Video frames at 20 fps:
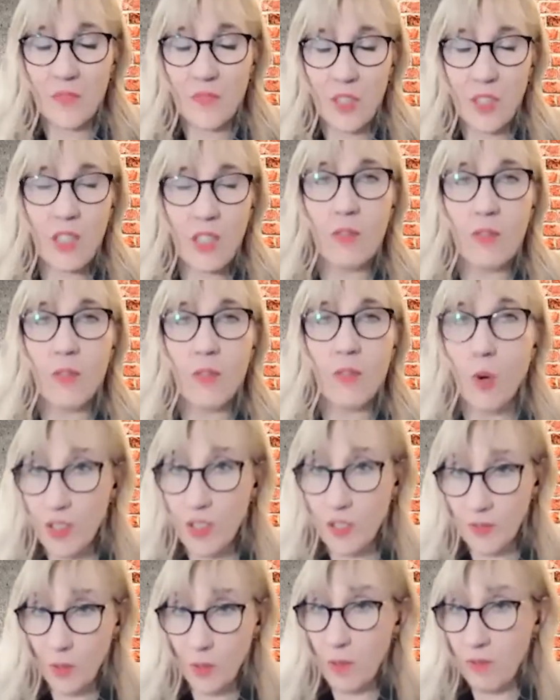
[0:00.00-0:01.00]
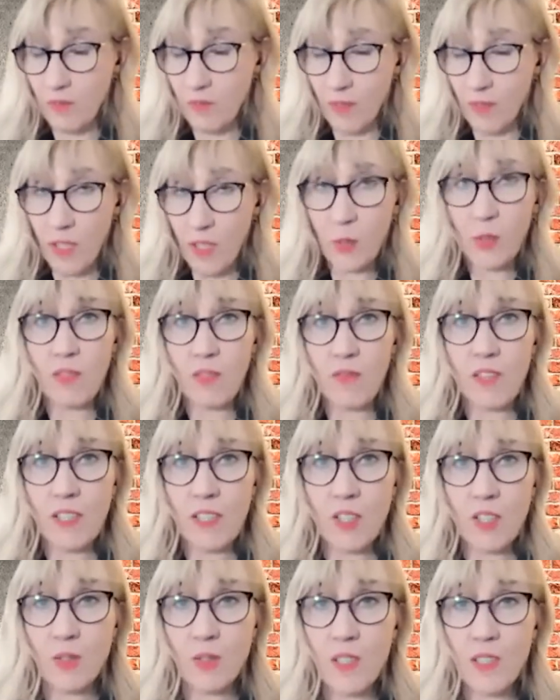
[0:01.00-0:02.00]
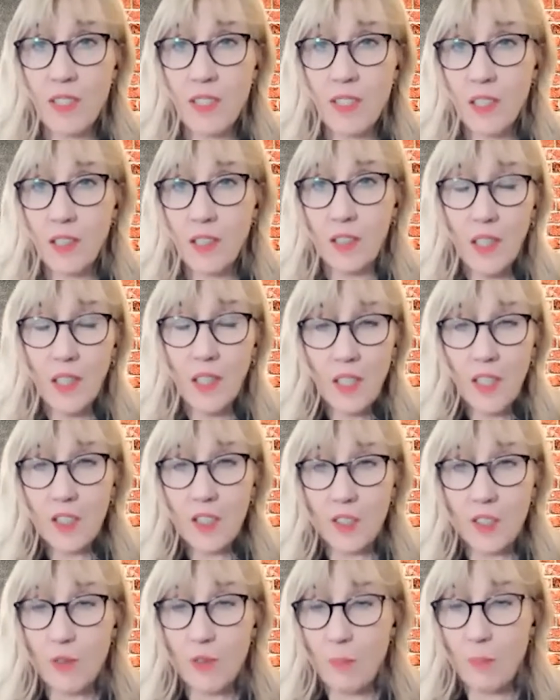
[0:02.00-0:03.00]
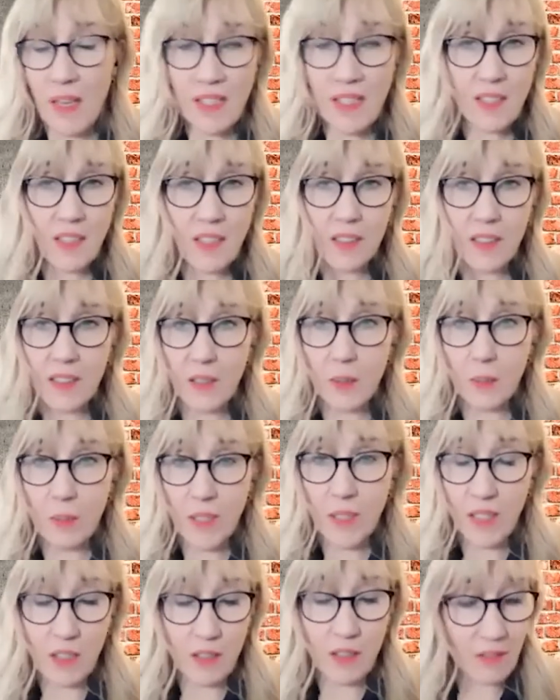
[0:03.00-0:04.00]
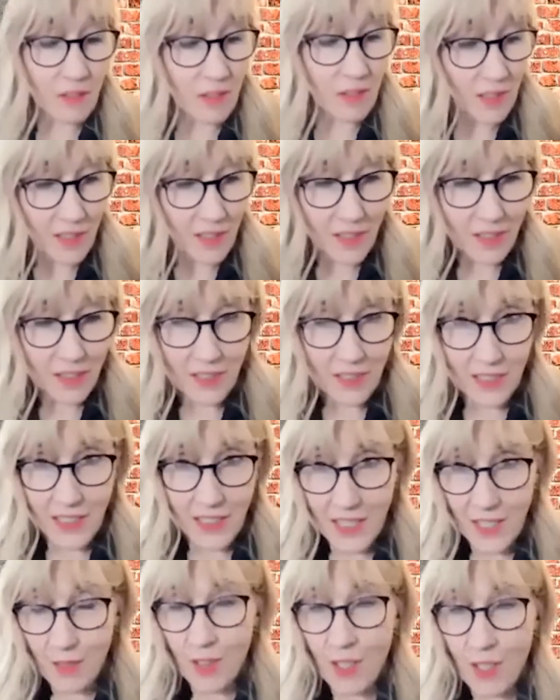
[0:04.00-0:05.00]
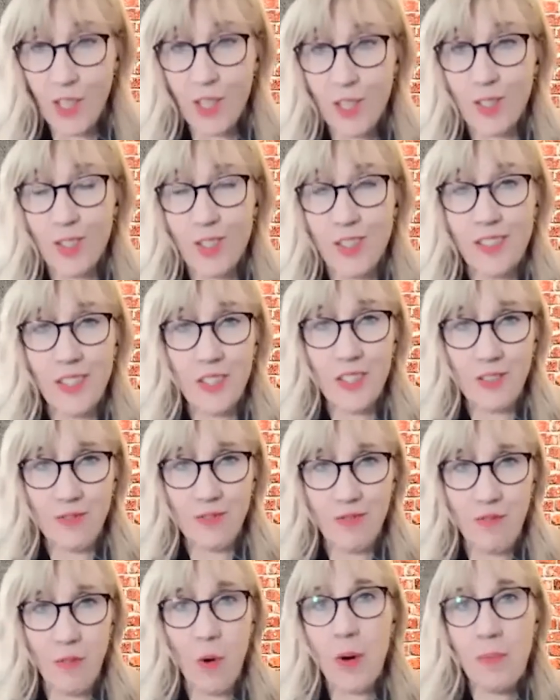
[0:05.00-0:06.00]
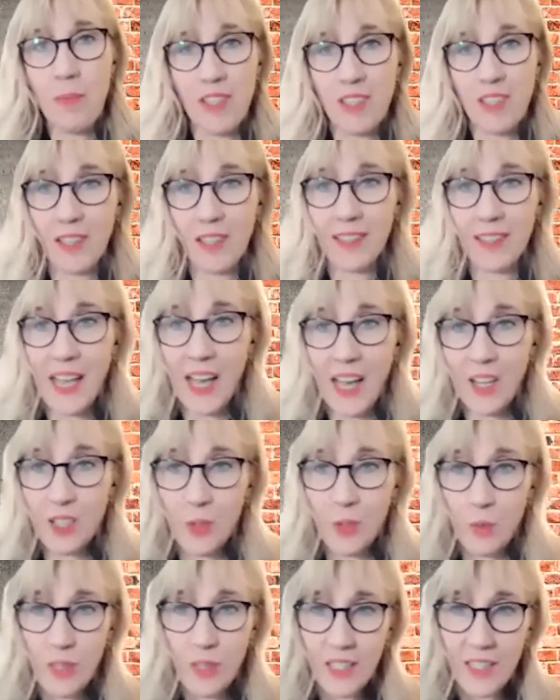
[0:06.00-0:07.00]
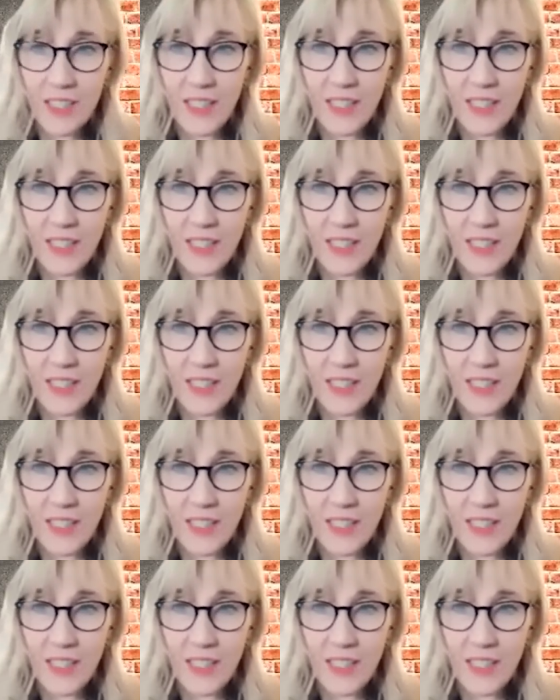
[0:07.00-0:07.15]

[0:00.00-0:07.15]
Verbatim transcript: And of course, if you've been following Investor Intel, you've basically been giving us the formula on how you were going to